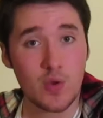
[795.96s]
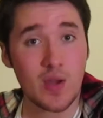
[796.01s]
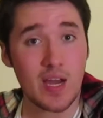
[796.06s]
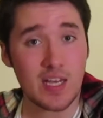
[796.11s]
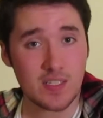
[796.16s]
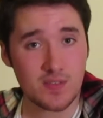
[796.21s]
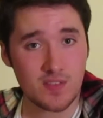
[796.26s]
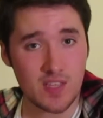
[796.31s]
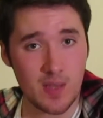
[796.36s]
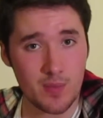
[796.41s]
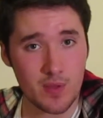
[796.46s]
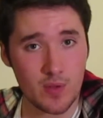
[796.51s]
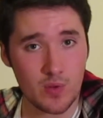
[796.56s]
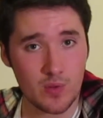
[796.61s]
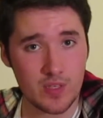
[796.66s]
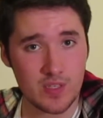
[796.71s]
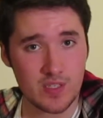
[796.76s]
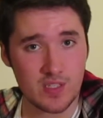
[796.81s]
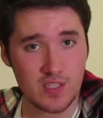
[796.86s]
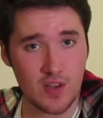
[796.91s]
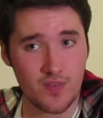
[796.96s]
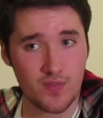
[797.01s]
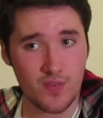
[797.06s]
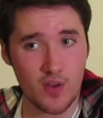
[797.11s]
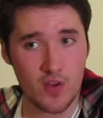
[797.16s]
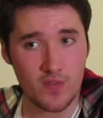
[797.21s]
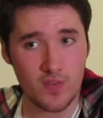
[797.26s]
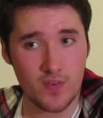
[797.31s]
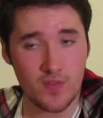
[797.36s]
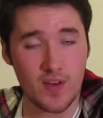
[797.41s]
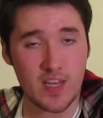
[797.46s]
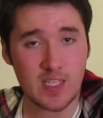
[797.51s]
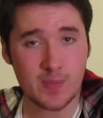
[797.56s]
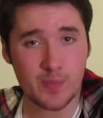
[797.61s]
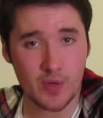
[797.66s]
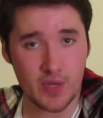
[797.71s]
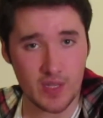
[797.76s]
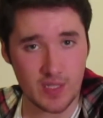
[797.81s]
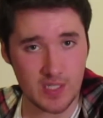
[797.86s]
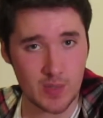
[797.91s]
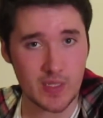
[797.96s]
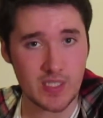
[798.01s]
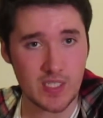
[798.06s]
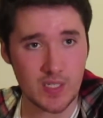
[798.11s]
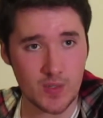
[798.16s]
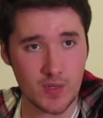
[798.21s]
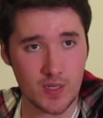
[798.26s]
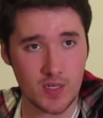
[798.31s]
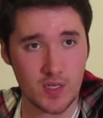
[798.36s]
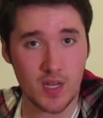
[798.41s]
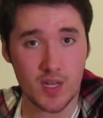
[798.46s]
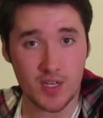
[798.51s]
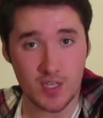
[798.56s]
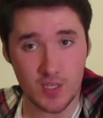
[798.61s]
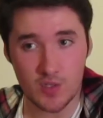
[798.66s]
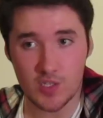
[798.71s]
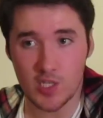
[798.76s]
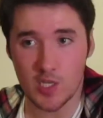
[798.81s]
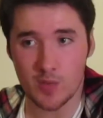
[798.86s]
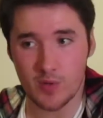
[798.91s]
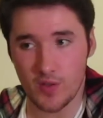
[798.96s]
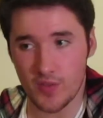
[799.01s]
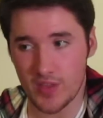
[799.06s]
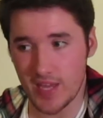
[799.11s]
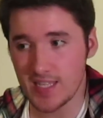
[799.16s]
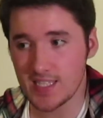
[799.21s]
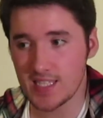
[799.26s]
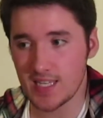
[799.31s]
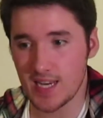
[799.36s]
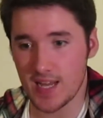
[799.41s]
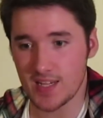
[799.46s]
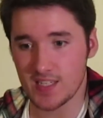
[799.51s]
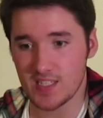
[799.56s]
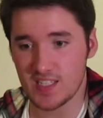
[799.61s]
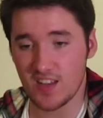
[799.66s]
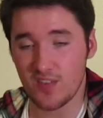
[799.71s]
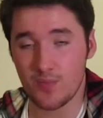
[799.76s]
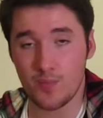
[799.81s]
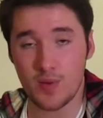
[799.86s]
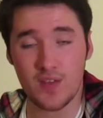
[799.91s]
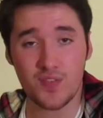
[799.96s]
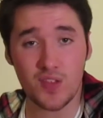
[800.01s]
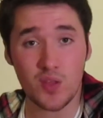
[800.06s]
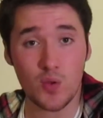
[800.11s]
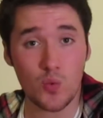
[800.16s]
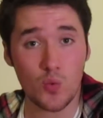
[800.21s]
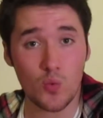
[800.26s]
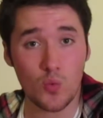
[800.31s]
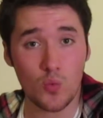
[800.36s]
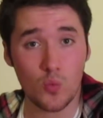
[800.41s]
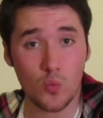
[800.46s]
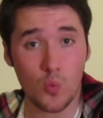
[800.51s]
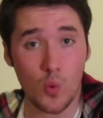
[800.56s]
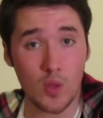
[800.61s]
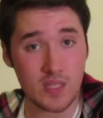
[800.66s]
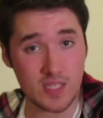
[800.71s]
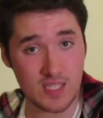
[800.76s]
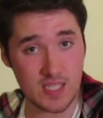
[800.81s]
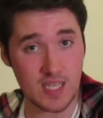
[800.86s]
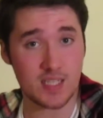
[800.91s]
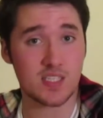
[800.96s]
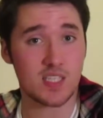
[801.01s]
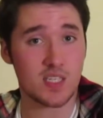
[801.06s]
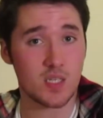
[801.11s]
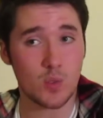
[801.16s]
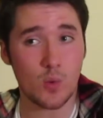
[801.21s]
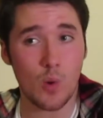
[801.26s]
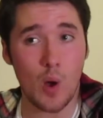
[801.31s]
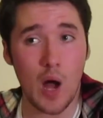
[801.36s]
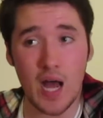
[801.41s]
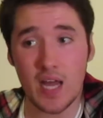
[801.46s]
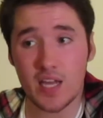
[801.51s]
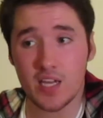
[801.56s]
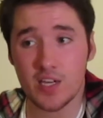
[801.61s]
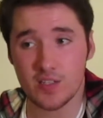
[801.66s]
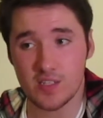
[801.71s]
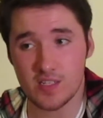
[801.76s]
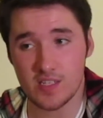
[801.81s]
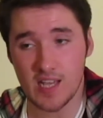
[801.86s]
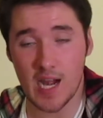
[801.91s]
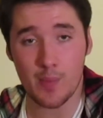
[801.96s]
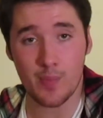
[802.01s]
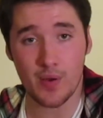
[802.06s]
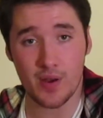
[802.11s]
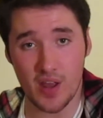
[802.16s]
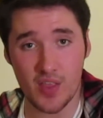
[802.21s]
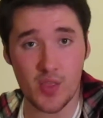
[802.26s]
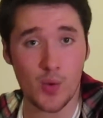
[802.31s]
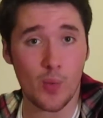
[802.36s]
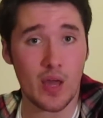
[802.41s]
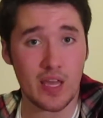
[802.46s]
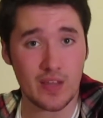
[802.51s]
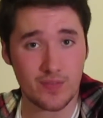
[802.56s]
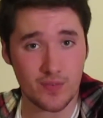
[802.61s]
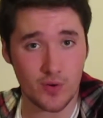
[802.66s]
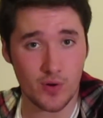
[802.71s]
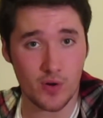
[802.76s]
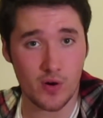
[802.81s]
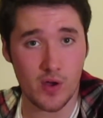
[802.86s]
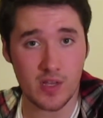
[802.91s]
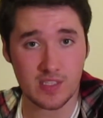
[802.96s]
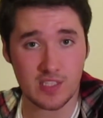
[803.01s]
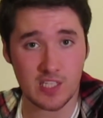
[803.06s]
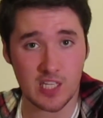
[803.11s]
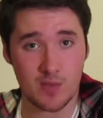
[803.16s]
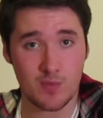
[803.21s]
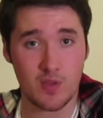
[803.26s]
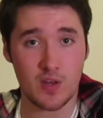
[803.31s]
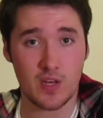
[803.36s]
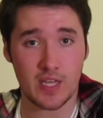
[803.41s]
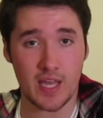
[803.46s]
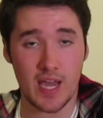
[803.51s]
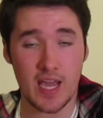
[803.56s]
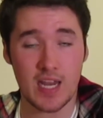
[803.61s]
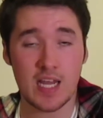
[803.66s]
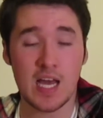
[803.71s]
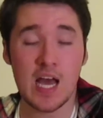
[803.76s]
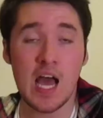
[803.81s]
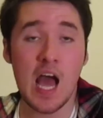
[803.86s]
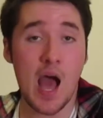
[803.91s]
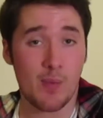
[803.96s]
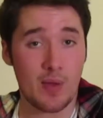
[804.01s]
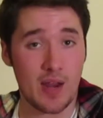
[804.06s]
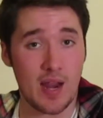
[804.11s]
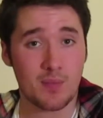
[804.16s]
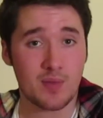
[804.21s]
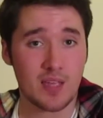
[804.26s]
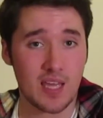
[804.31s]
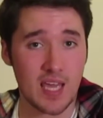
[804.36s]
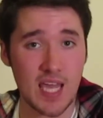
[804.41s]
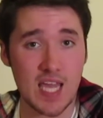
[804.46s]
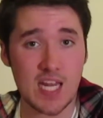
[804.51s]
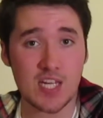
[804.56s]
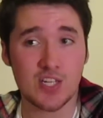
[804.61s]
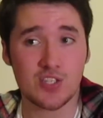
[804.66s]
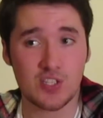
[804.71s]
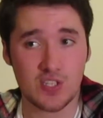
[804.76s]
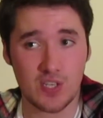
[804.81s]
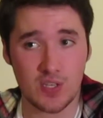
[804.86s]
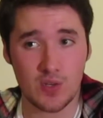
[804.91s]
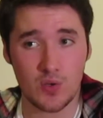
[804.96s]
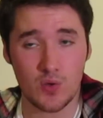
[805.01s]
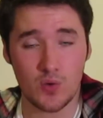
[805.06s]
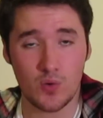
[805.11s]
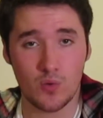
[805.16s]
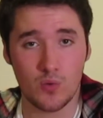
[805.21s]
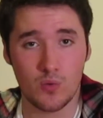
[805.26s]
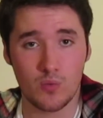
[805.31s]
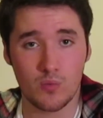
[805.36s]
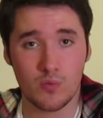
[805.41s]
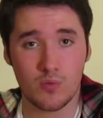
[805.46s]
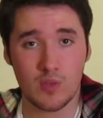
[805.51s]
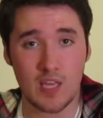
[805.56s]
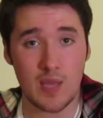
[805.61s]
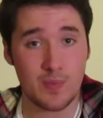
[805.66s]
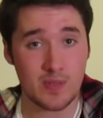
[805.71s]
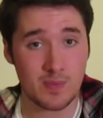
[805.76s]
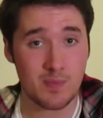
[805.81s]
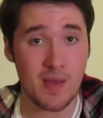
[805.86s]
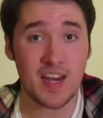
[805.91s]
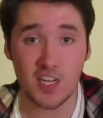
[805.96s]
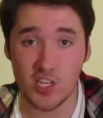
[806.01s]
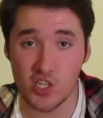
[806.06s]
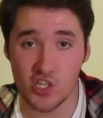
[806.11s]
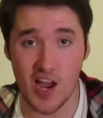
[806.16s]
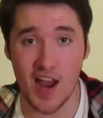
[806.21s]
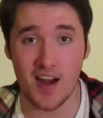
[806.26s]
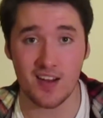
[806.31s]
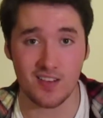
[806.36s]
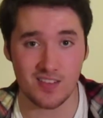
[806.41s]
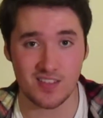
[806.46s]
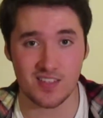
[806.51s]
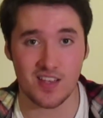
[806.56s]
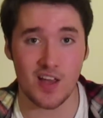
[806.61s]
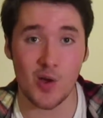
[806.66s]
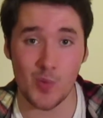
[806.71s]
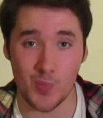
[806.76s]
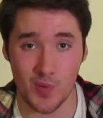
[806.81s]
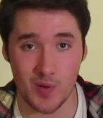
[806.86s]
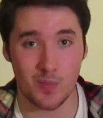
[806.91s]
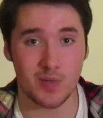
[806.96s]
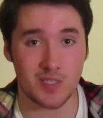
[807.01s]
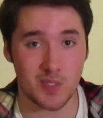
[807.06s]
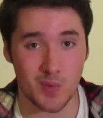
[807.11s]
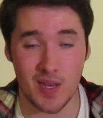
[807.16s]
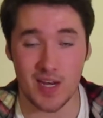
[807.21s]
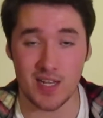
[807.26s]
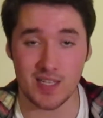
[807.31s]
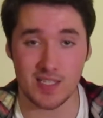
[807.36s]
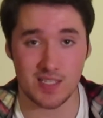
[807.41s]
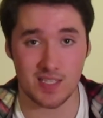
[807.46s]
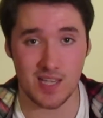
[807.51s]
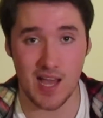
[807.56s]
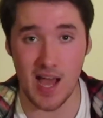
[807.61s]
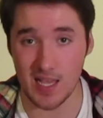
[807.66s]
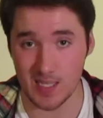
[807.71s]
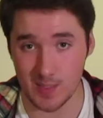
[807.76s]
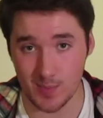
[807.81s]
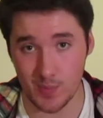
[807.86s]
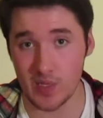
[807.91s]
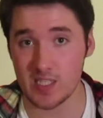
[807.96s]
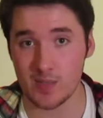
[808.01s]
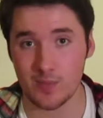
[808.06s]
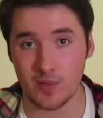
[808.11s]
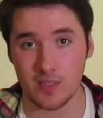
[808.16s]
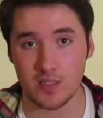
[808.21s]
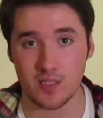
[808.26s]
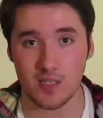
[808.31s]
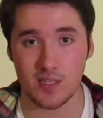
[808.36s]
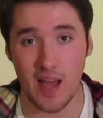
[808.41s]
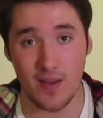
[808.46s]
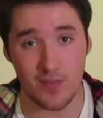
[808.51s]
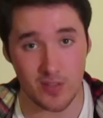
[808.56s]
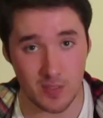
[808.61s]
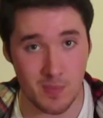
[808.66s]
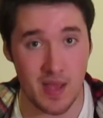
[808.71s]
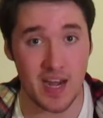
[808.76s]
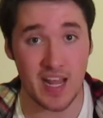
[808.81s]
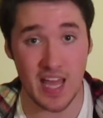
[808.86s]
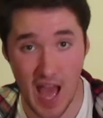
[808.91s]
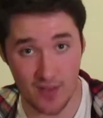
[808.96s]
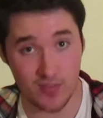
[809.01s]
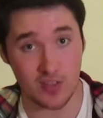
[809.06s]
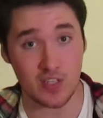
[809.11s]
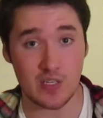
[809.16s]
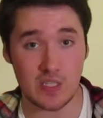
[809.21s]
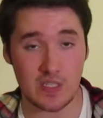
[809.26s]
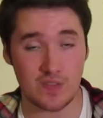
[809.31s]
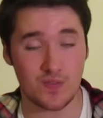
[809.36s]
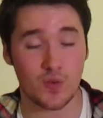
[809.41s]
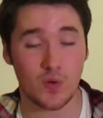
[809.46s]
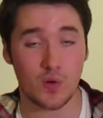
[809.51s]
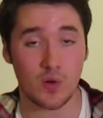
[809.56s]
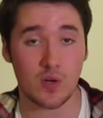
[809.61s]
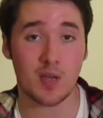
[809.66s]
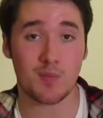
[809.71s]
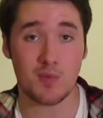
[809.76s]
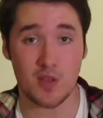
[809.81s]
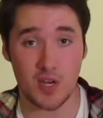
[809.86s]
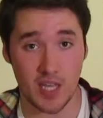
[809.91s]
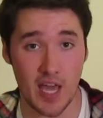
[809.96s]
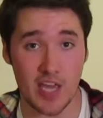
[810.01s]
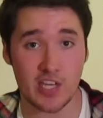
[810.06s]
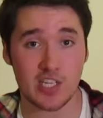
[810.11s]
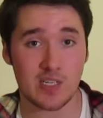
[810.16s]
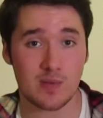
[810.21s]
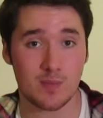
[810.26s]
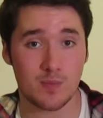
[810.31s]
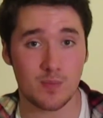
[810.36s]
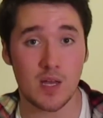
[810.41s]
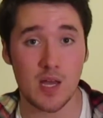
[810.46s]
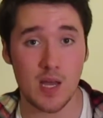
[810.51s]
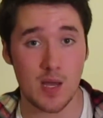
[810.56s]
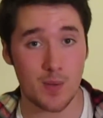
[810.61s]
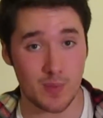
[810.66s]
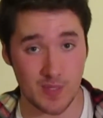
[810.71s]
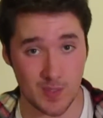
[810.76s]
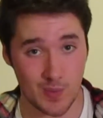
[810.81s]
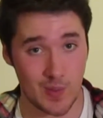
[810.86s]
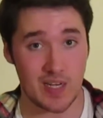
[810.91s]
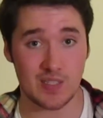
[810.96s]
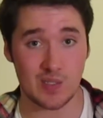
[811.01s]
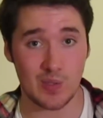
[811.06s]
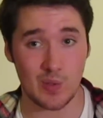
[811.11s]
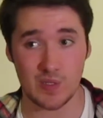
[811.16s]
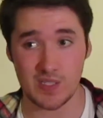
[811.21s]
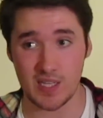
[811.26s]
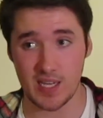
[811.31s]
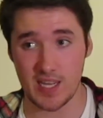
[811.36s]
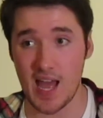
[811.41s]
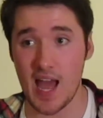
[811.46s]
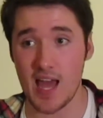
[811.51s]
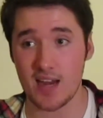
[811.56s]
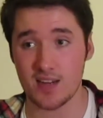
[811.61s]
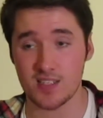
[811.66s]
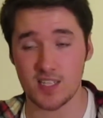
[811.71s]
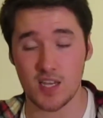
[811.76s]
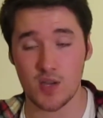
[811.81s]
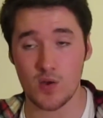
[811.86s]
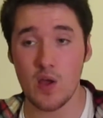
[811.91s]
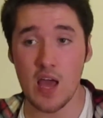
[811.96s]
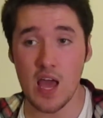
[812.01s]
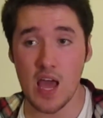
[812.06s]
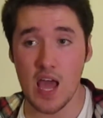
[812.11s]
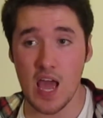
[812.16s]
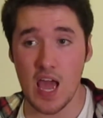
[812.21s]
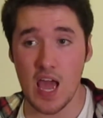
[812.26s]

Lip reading: You guys have sent me all this stuff over Facebook and Twitter and YouTube and on the internet and stuff, but if you wanted to, I could set up another way for us to communicate. I mean, I'm keen to keep as many channels open between us as possible, to have as many avenues for communication between us all as I can. So